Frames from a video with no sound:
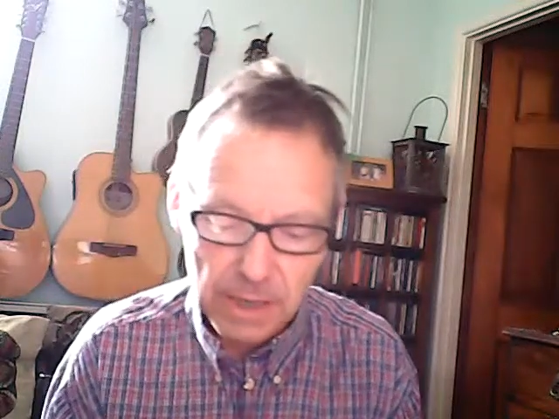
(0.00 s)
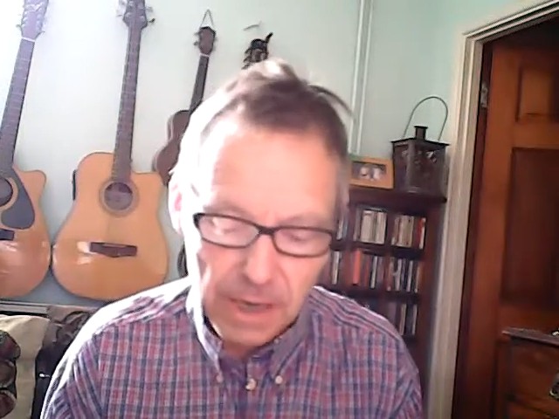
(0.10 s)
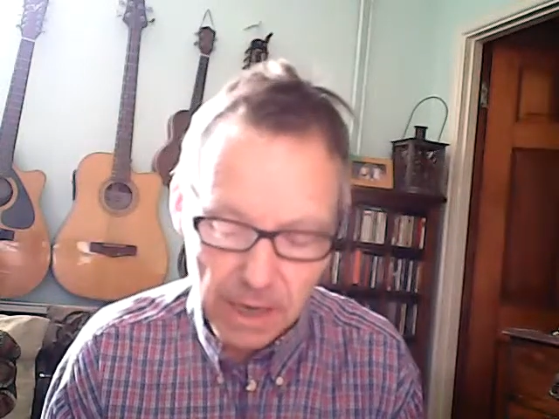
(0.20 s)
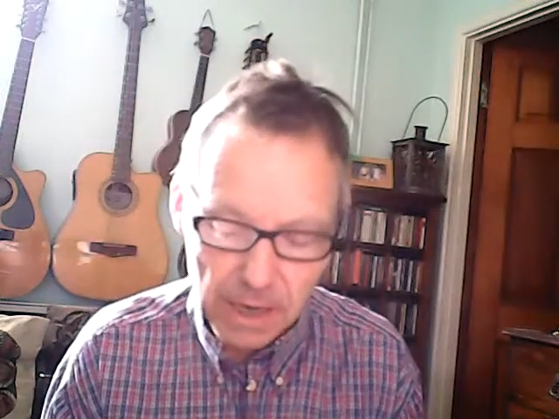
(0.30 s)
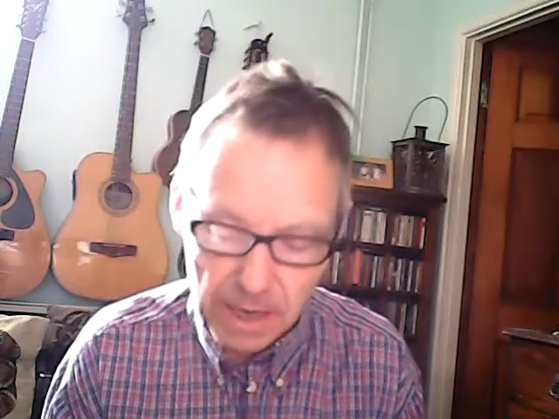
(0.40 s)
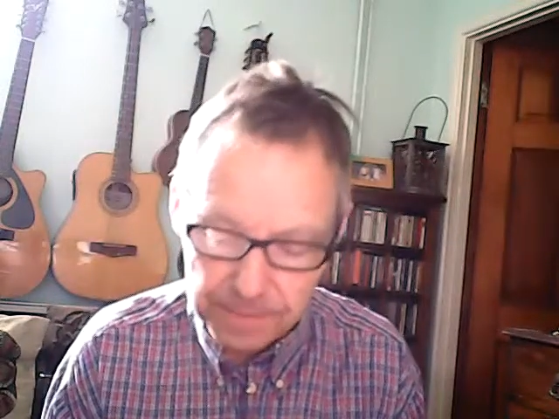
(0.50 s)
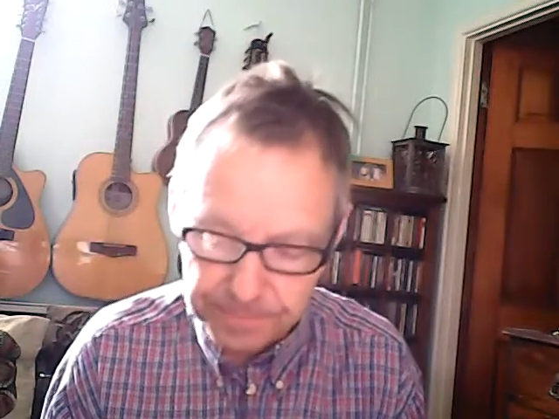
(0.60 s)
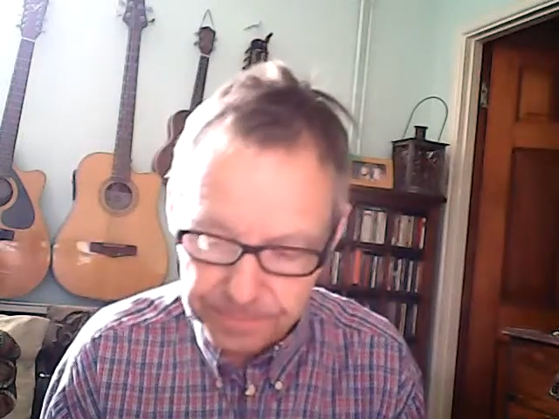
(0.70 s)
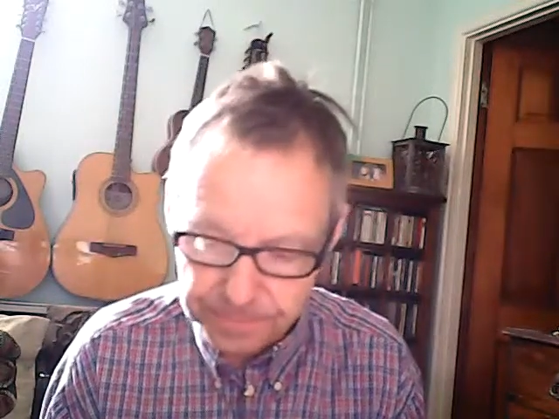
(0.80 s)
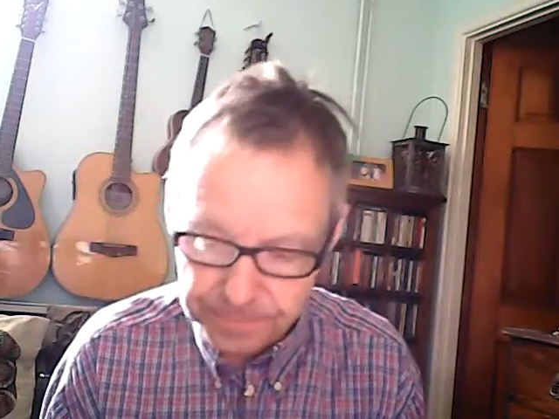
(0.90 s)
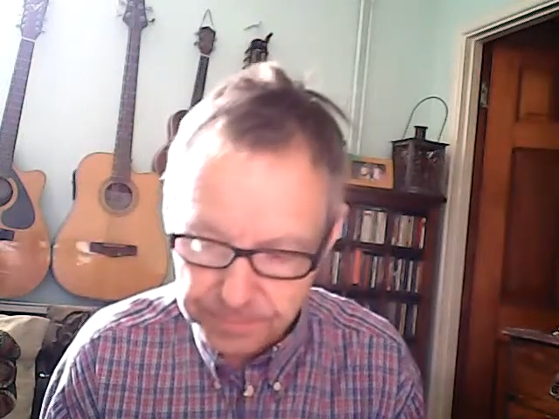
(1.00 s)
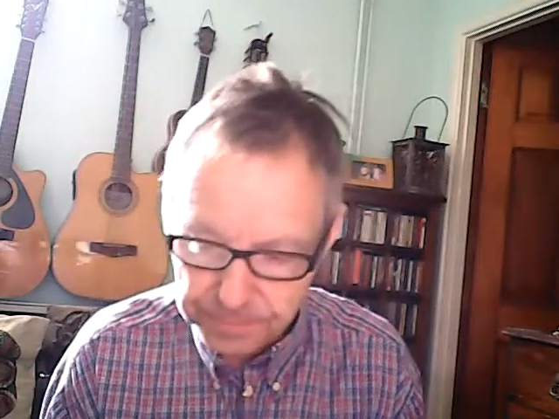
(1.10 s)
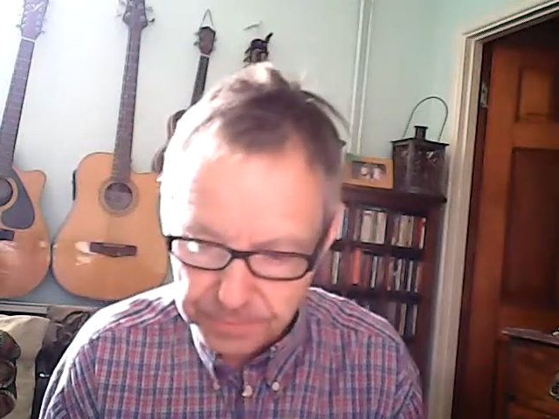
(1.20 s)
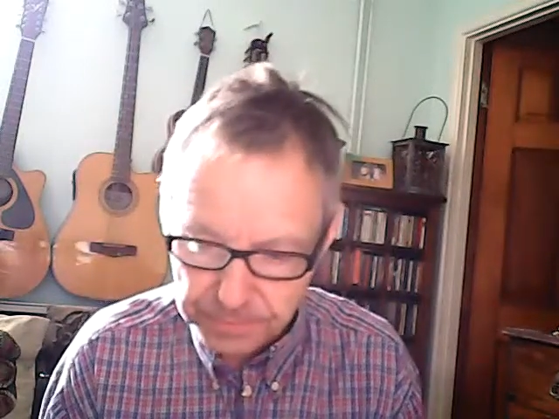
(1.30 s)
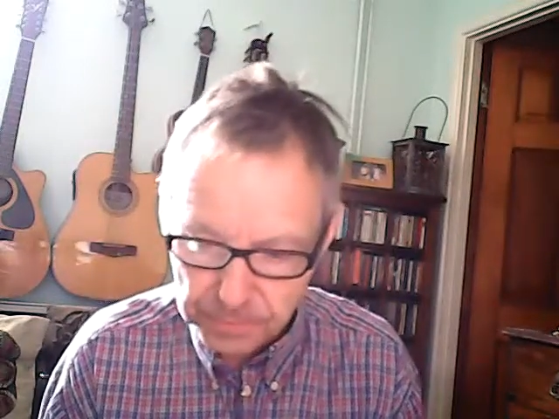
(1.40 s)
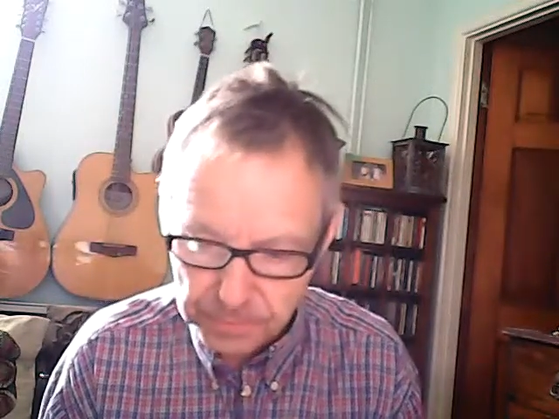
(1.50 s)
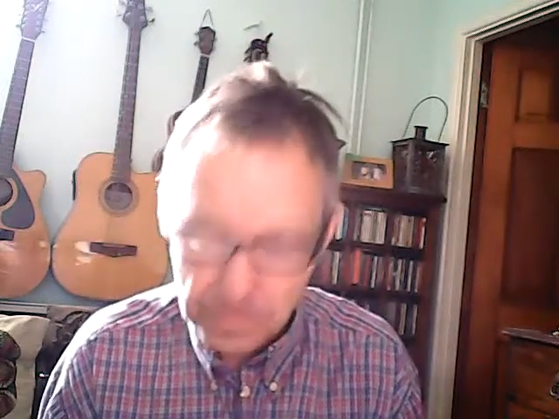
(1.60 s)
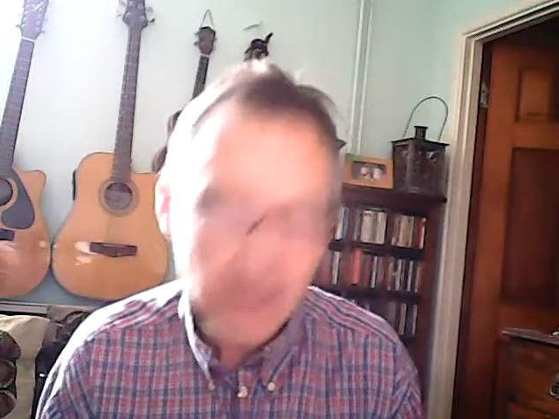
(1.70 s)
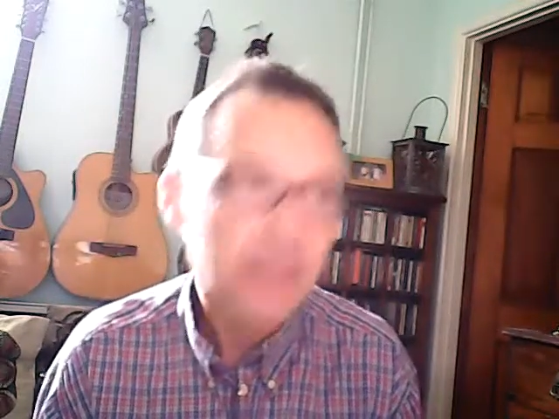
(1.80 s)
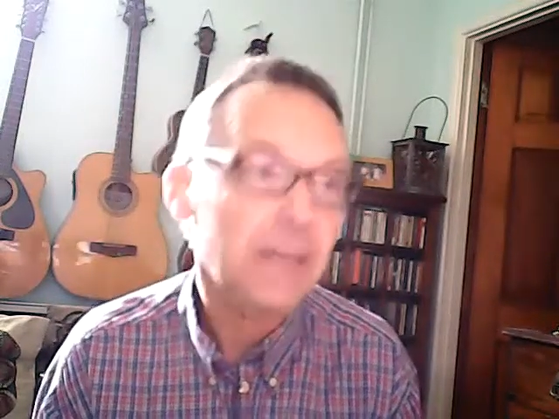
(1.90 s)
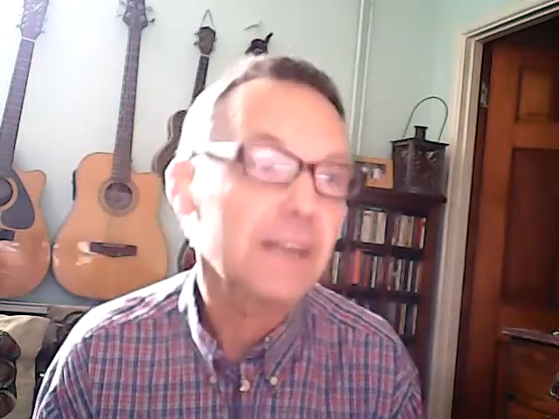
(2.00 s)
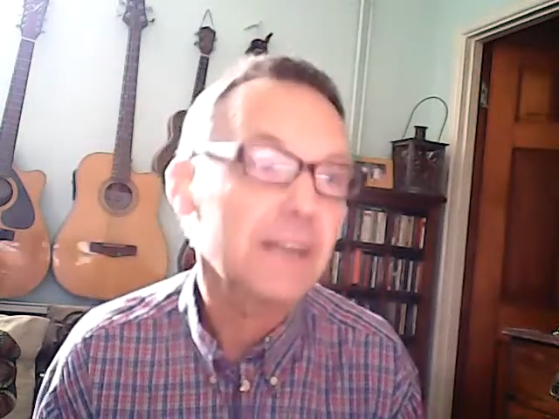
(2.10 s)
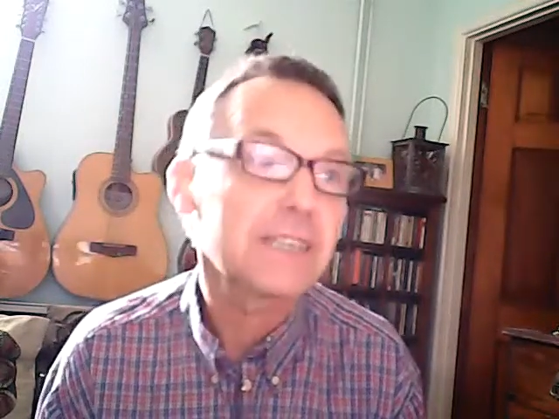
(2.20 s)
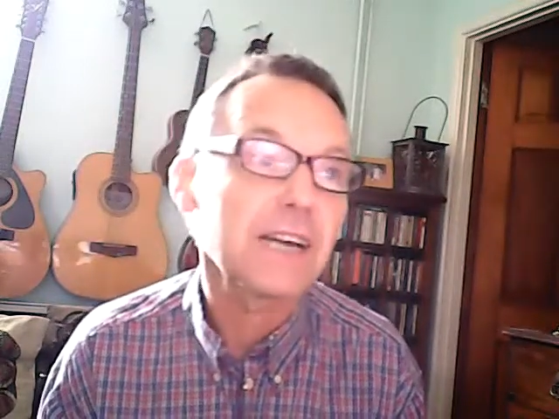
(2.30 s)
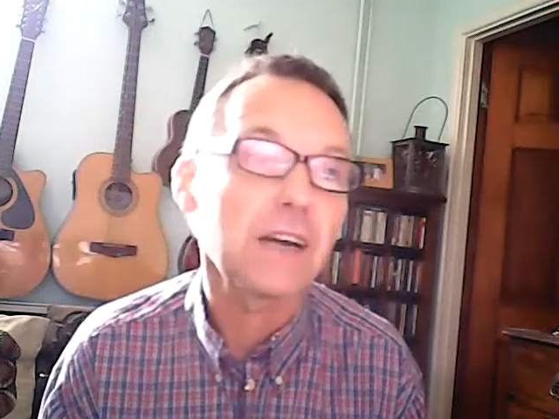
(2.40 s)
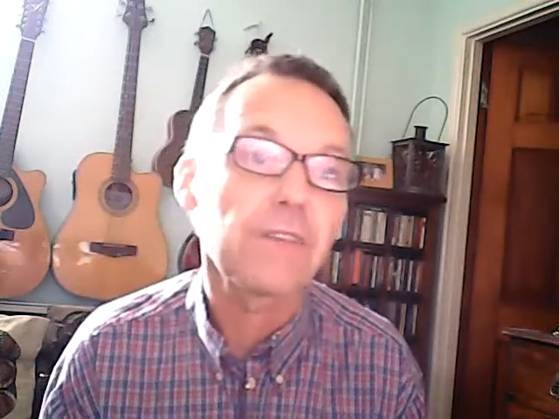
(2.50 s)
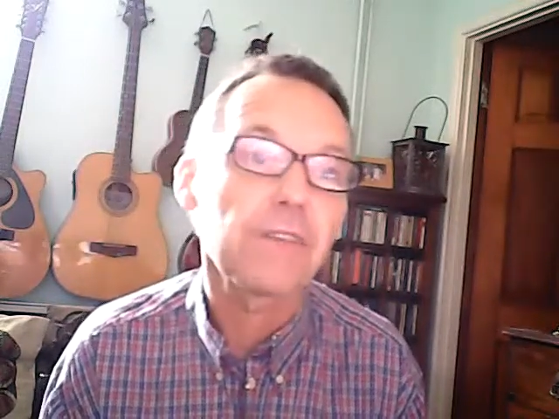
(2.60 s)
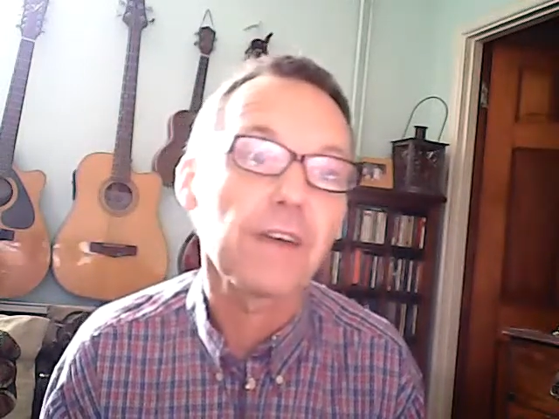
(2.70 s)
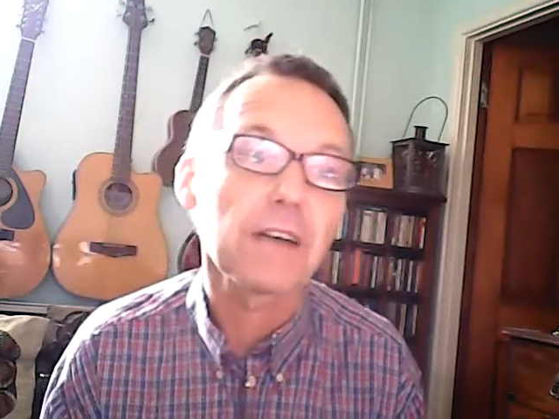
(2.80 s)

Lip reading: They're going to take our fire